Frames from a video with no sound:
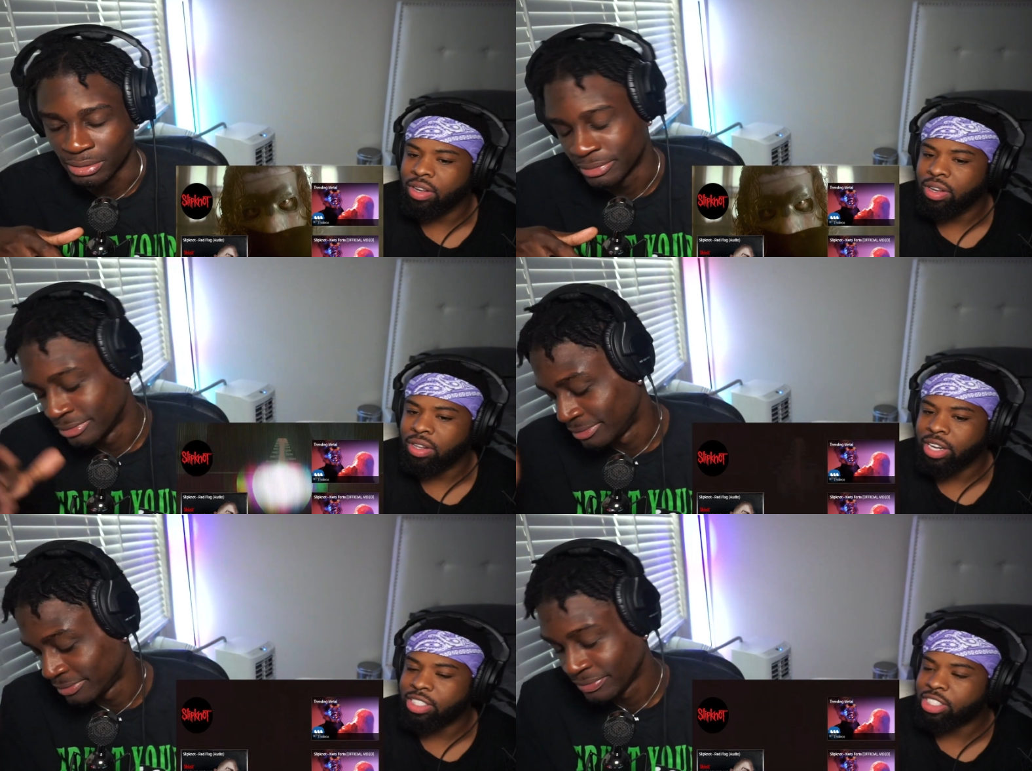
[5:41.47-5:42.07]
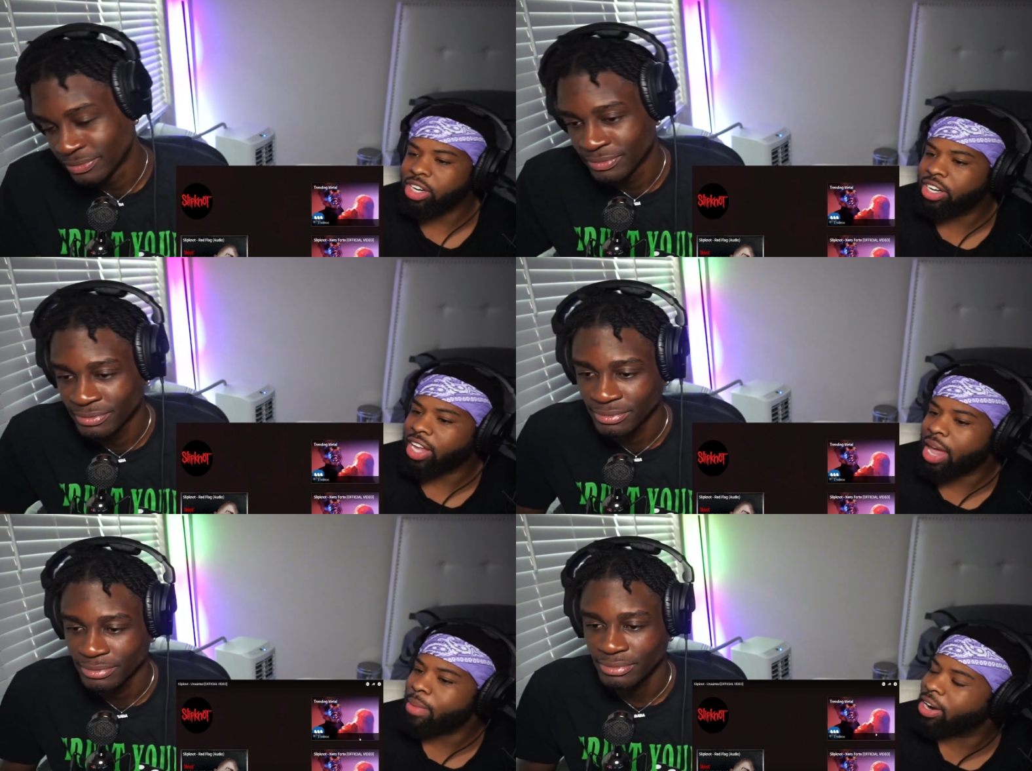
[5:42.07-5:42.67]
Speaker 1: They just turned
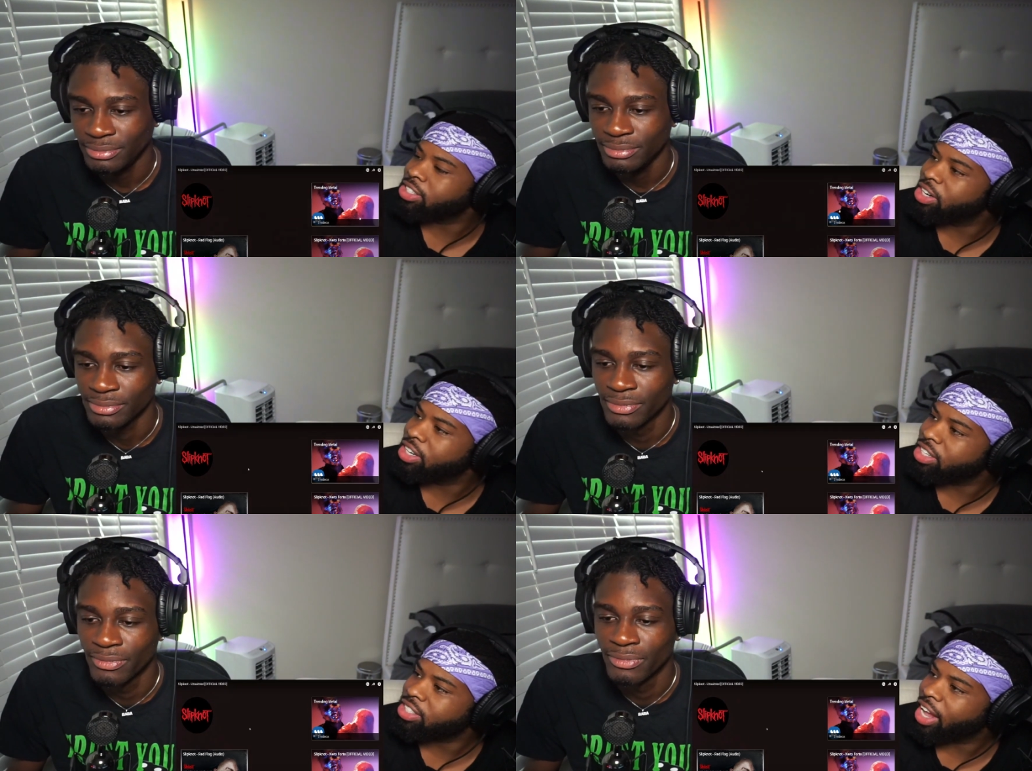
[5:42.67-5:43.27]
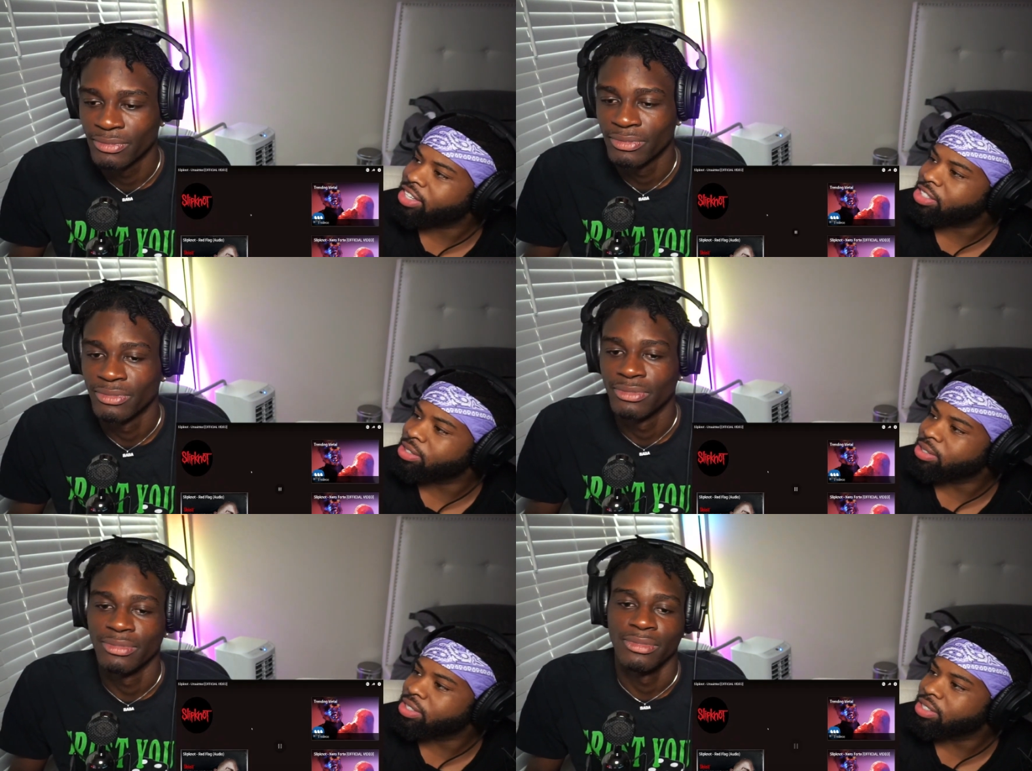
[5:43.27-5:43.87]
came out and turned into
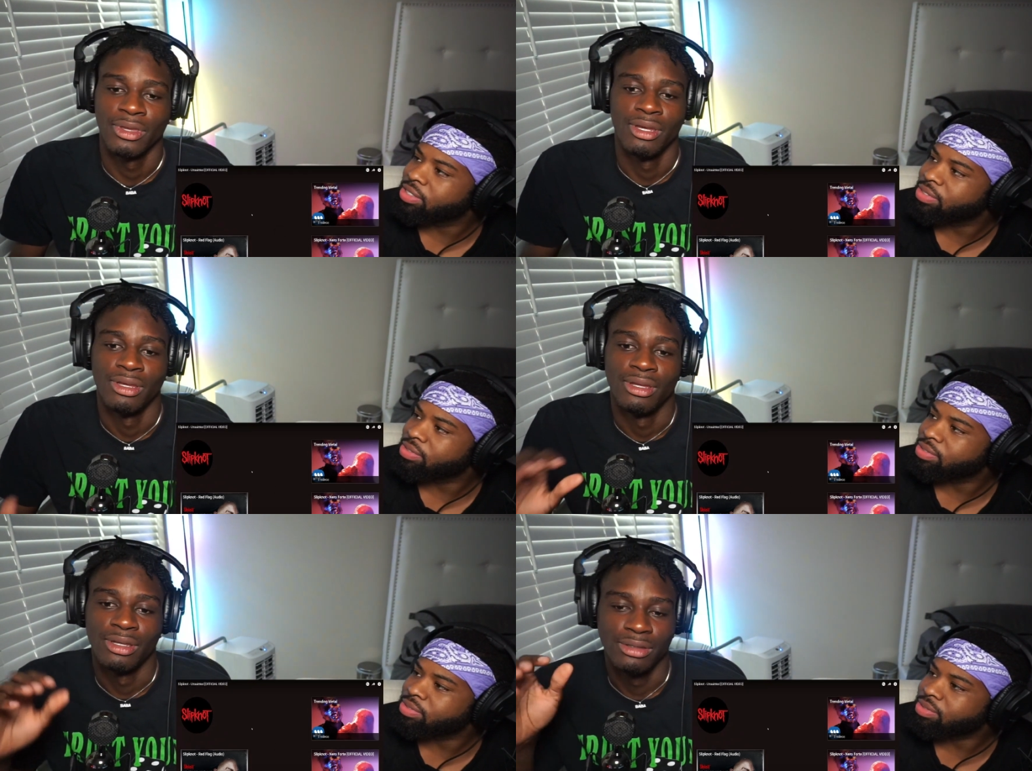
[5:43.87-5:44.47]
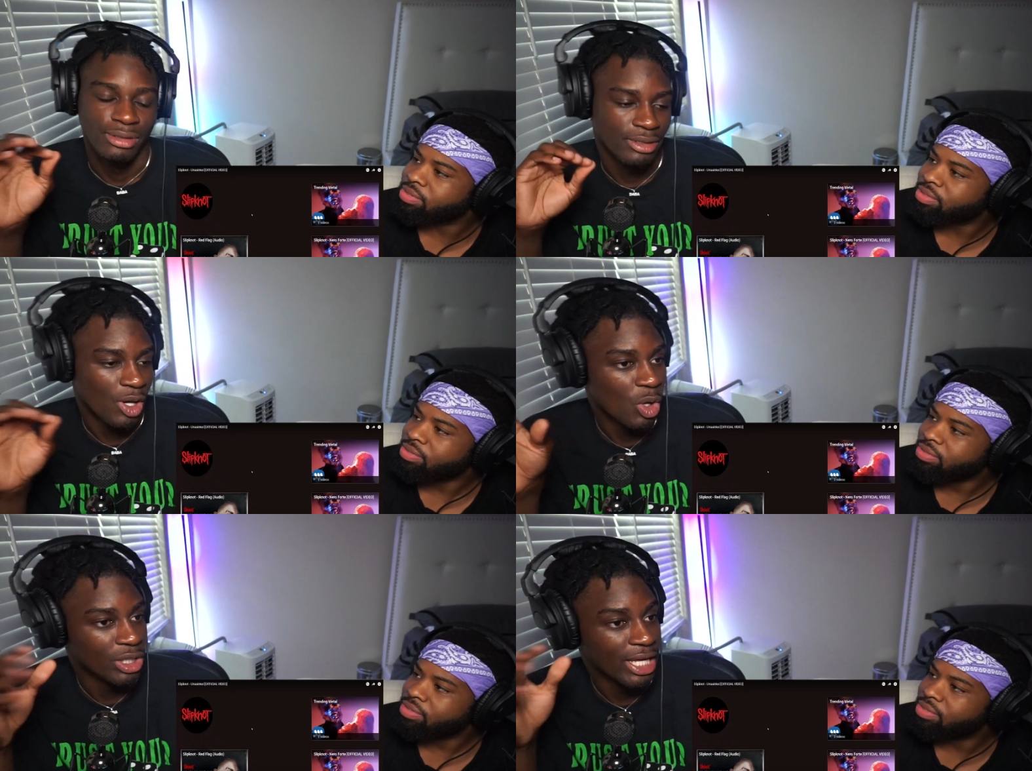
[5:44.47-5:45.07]
statues.
Speaker 2: The
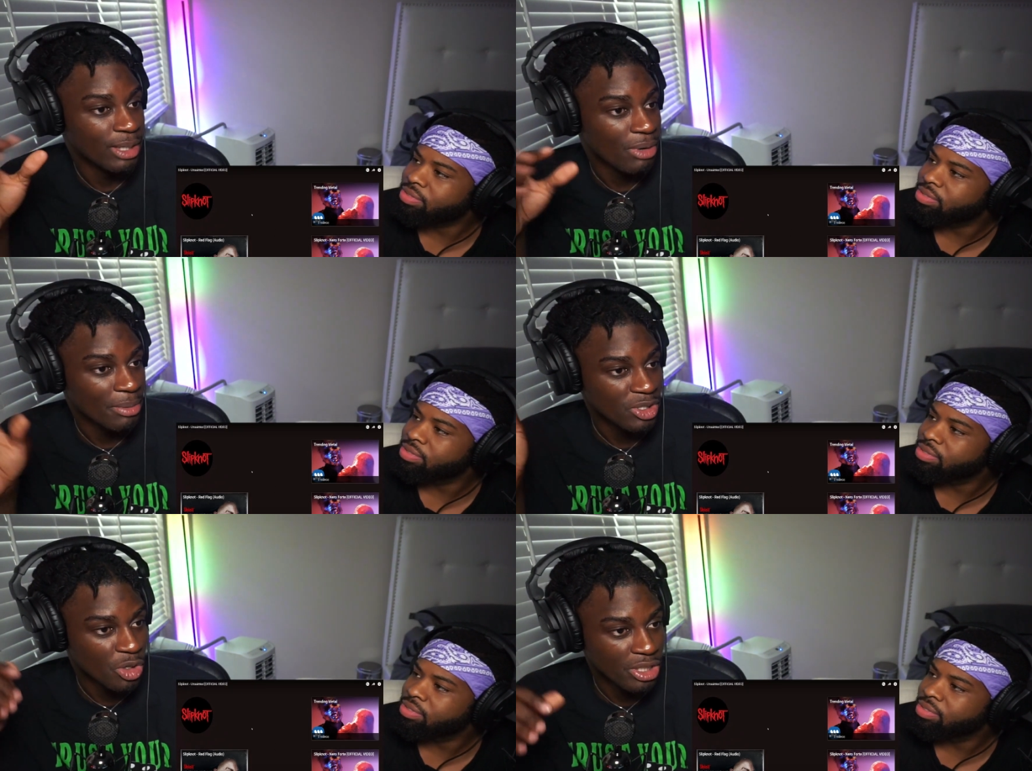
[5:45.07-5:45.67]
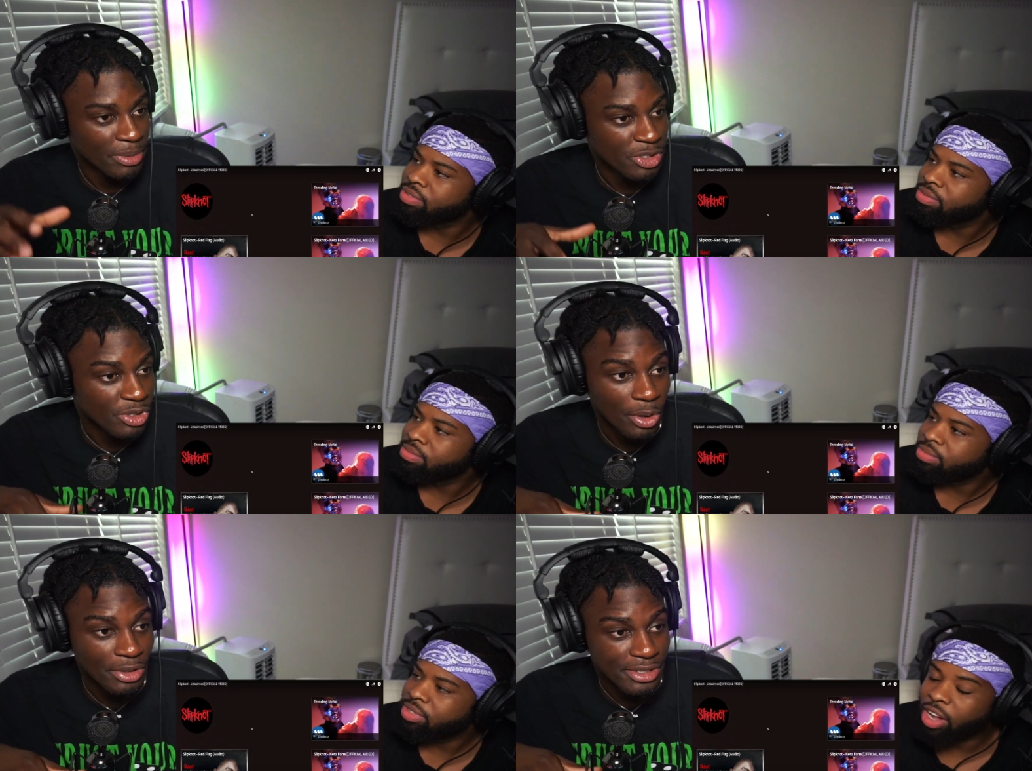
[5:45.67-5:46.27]
old lady probably turned them into
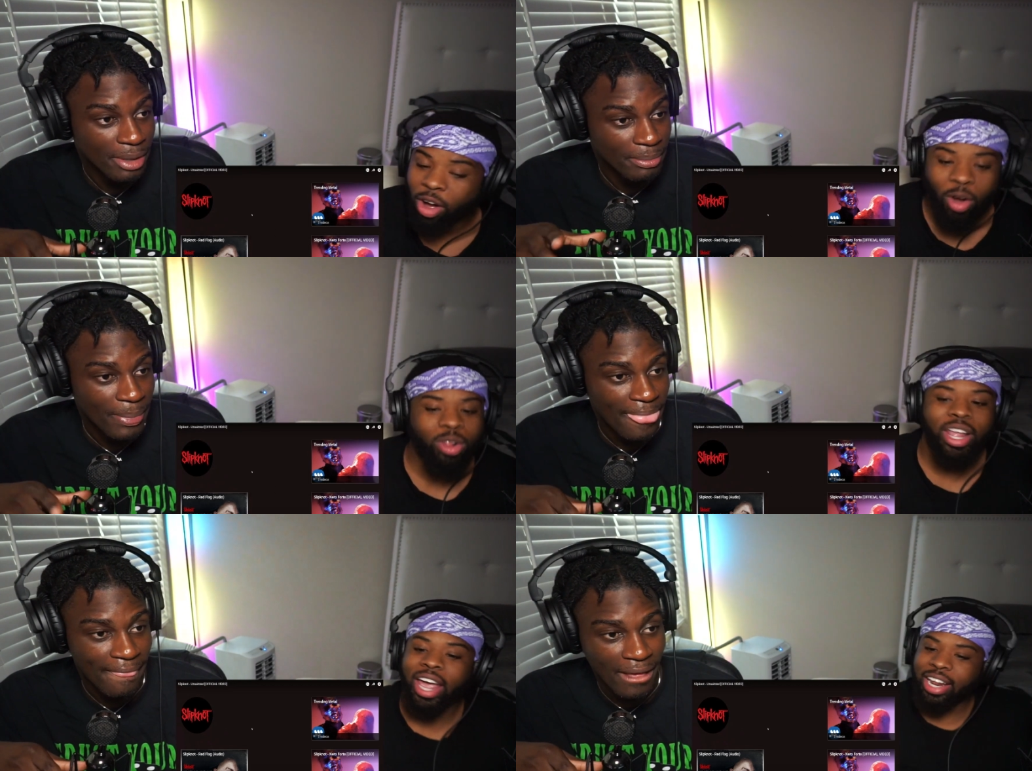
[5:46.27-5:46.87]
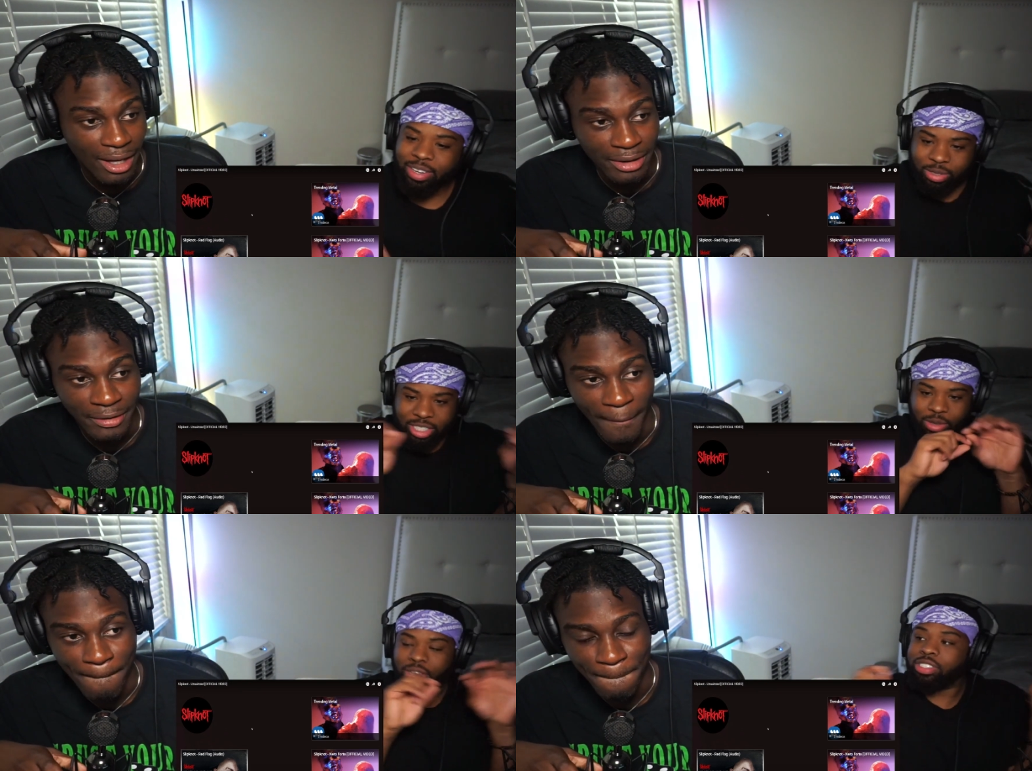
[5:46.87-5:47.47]
stone. Or the something. old lady,
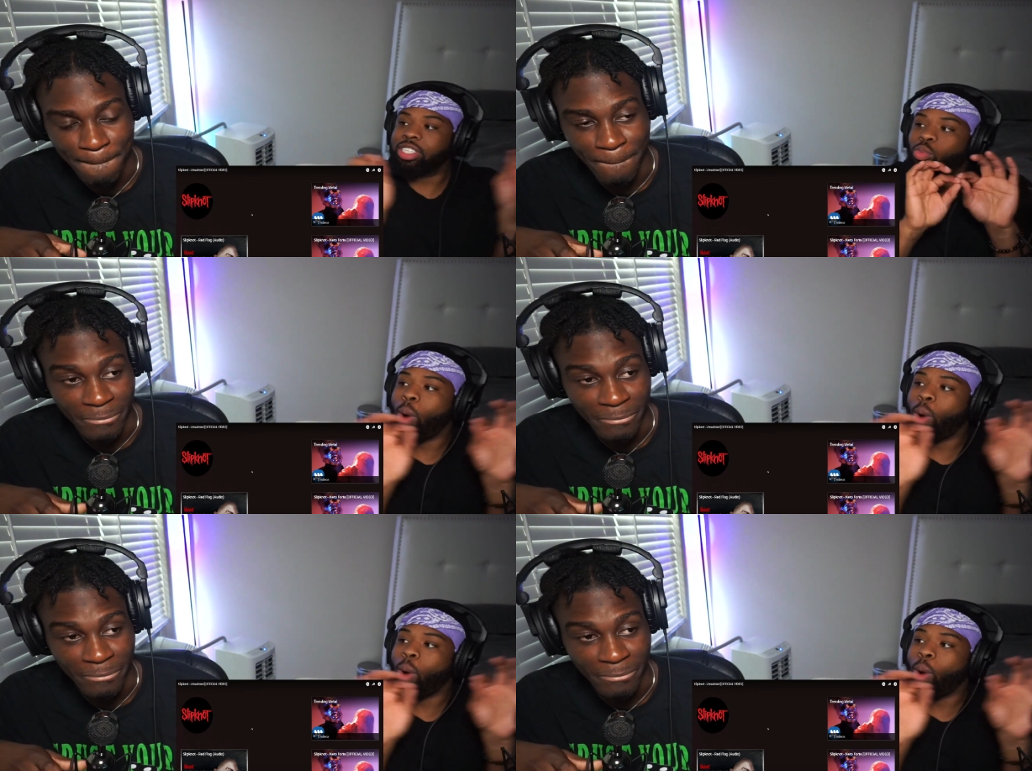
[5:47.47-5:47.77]
she
Speaker 1: was just,